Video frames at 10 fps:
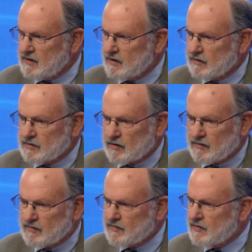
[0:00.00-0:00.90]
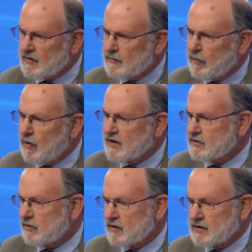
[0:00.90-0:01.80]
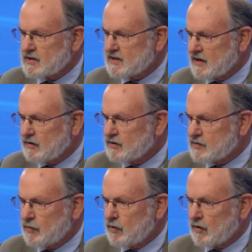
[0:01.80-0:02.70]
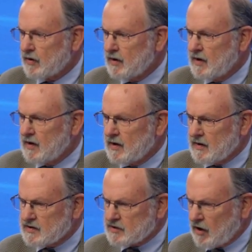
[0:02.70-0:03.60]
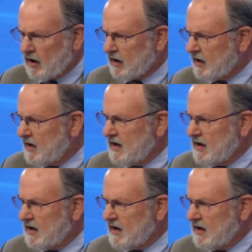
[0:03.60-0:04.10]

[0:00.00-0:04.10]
you know, sort of point source, single spore start,